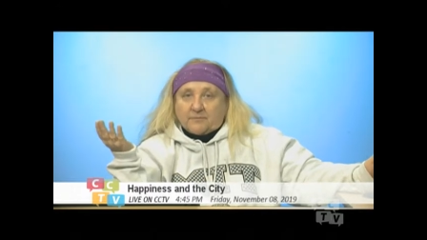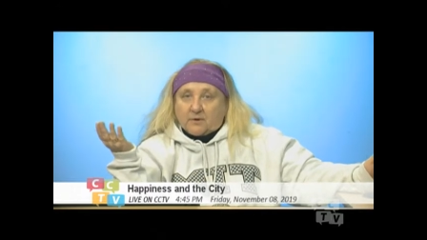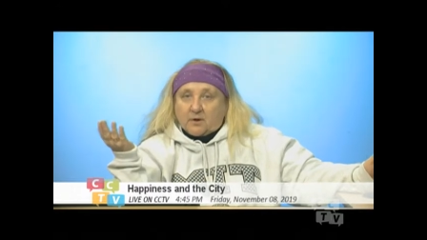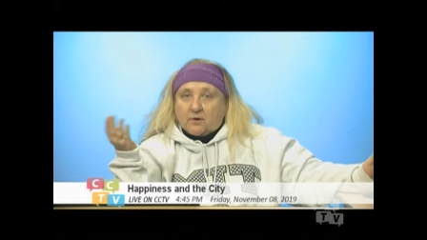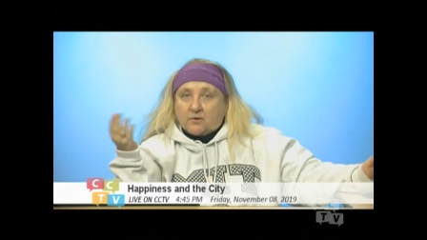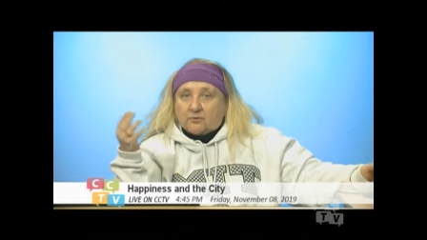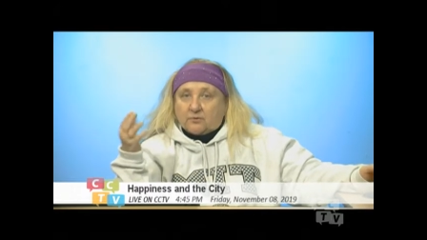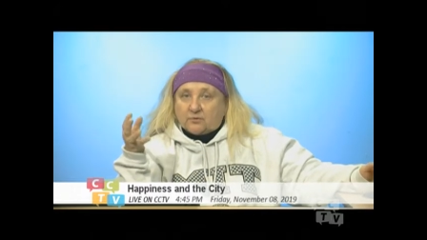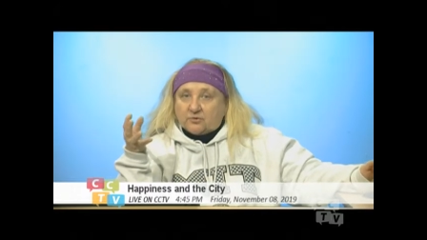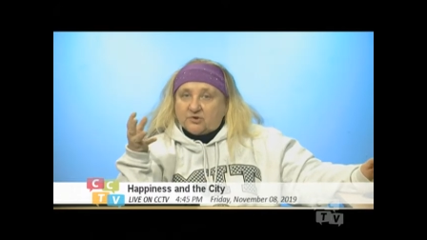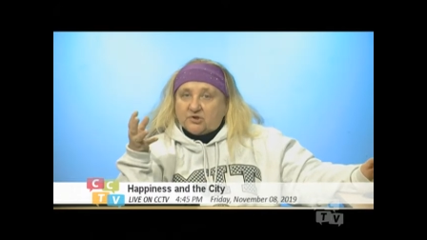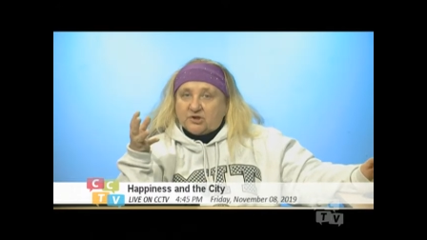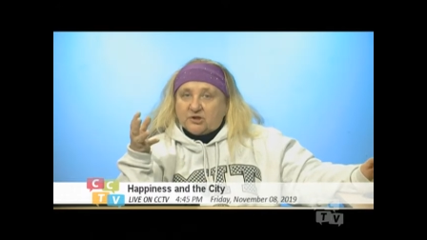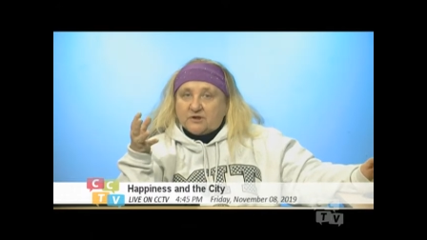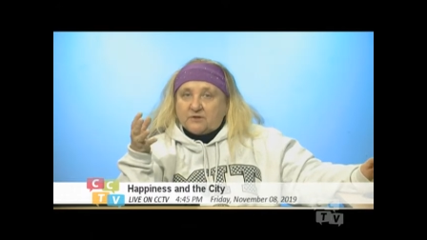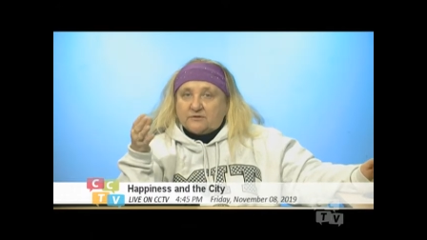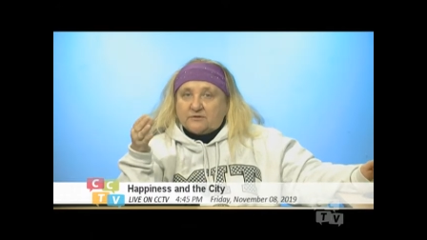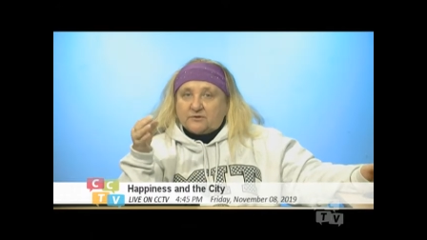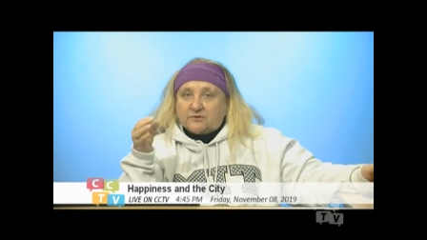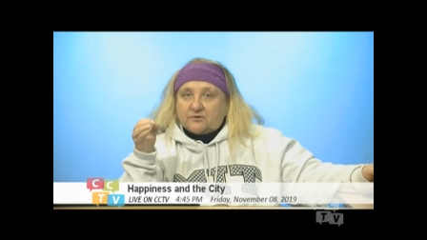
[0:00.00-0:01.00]
No, you
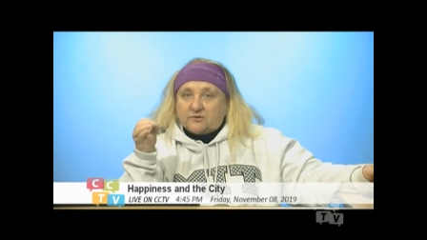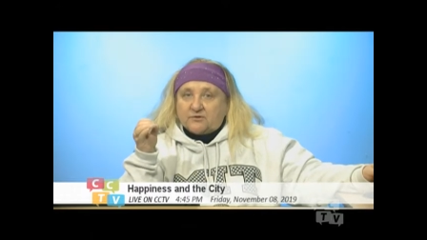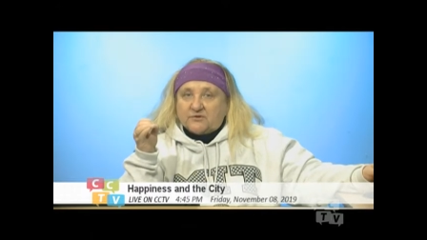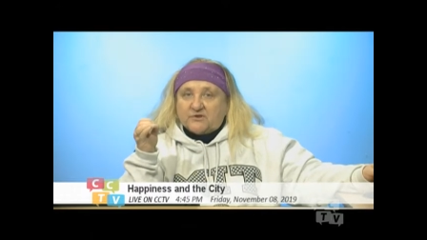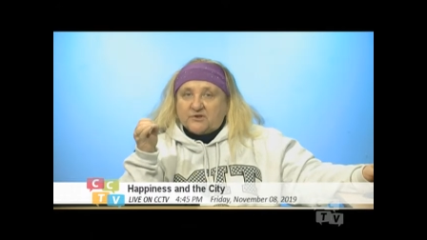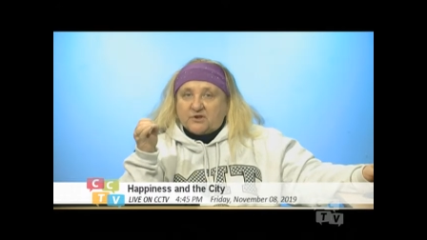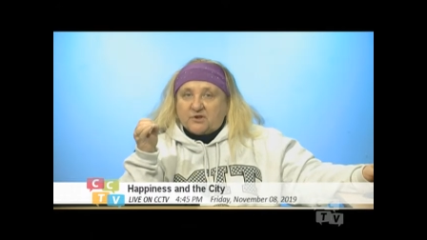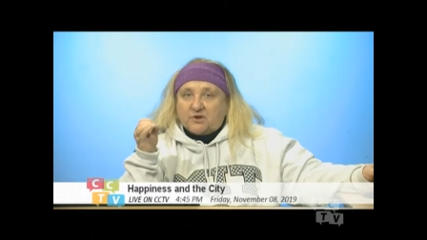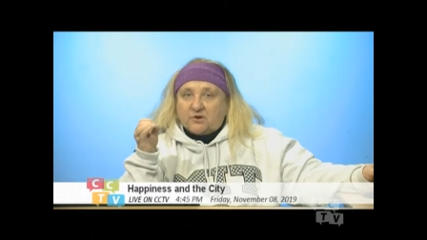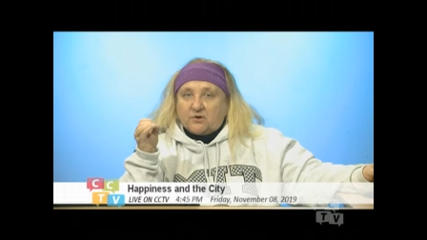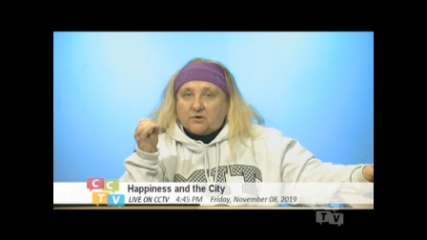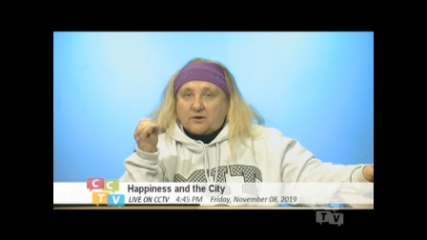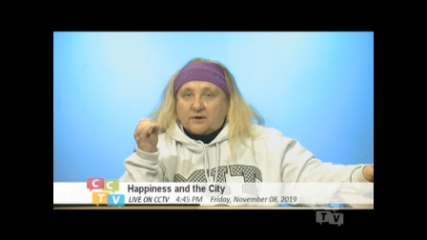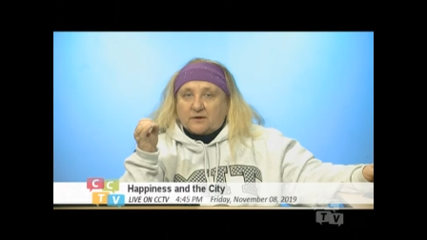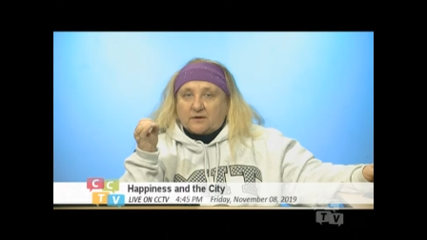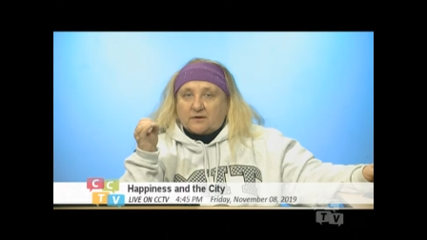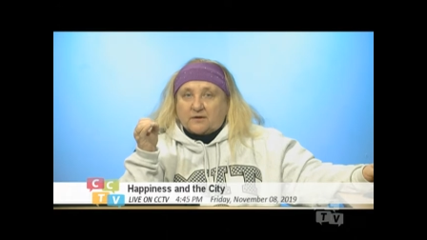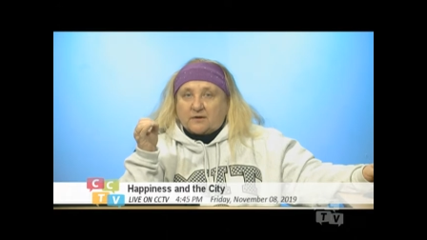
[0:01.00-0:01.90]
shield it, you secure it.